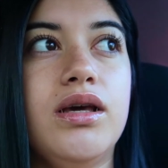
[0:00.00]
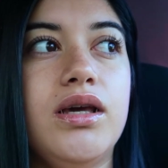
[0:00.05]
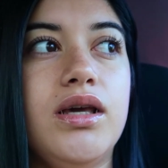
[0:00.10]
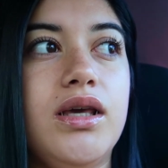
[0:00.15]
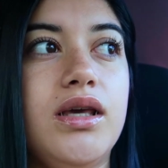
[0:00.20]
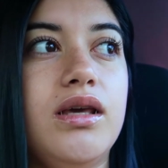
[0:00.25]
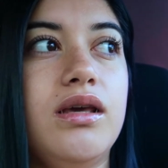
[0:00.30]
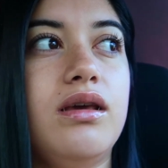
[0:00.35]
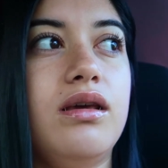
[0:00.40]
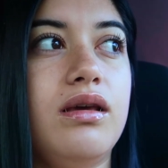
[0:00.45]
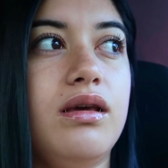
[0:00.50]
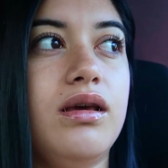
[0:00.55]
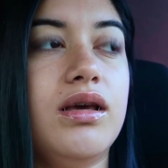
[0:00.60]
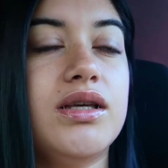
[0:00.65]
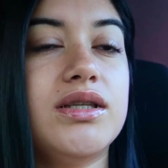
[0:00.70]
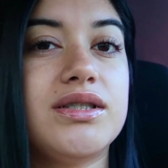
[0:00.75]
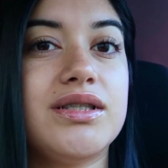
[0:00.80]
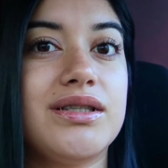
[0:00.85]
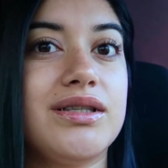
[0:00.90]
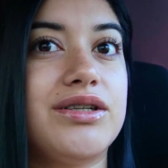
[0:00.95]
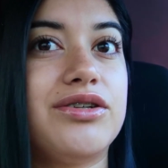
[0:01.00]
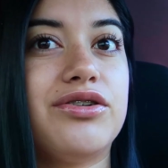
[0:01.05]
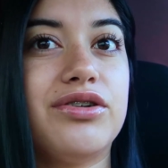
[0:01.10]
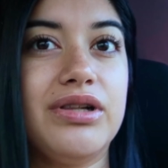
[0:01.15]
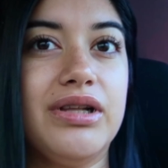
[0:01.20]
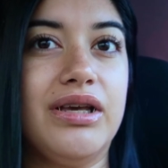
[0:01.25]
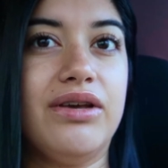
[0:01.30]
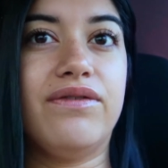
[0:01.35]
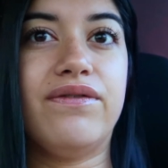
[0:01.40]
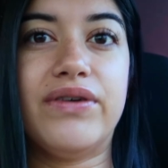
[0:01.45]
He is
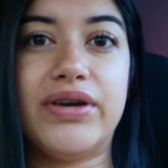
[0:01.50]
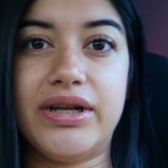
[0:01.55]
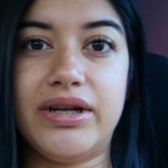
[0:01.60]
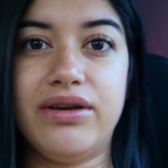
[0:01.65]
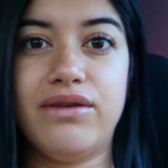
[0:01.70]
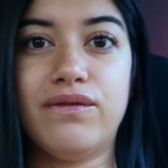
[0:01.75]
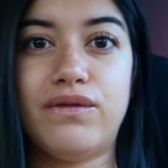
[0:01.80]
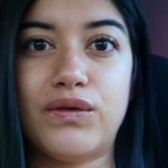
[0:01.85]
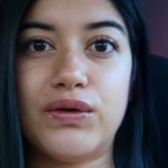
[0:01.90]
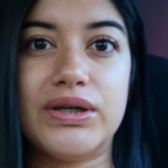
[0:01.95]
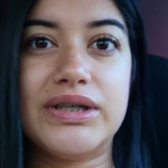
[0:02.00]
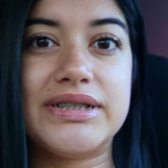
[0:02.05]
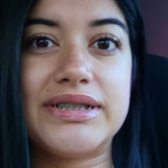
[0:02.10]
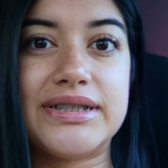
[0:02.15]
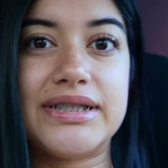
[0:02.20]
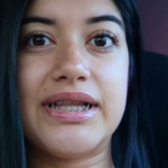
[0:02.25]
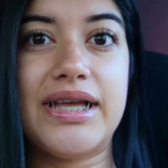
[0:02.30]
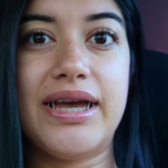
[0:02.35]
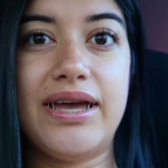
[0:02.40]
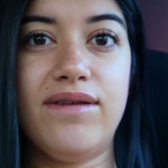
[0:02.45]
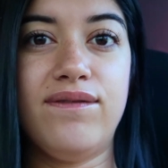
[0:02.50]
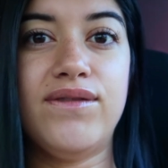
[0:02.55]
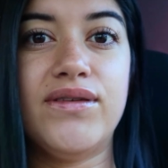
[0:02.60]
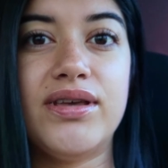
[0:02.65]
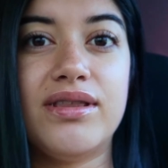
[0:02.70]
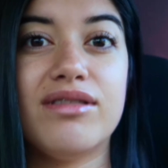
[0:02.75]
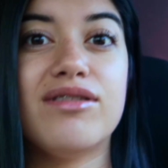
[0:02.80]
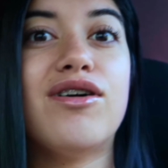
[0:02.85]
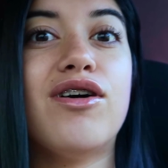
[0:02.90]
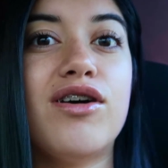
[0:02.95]
literally fighting for his life
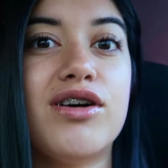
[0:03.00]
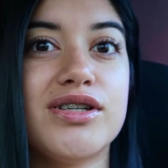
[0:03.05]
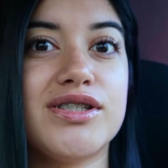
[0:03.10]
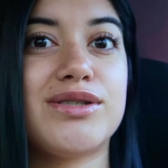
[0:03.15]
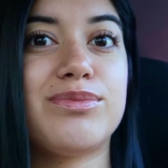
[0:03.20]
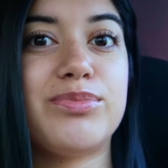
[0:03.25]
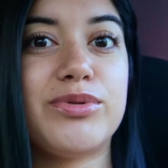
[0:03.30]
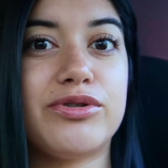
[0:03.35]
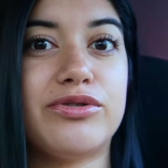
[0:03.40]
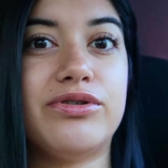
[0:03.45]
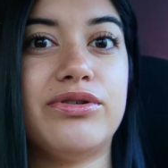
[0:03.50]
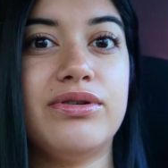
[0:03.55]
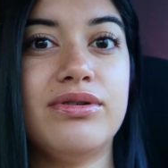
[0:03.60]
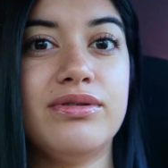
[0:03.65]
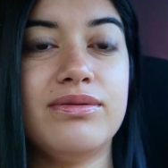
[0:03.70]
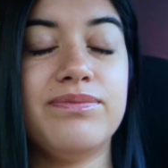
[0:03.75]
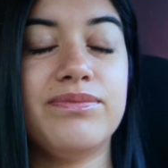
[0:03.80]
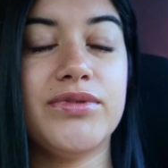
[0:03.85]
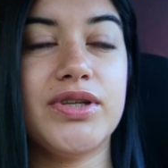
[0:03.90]
in the hospital.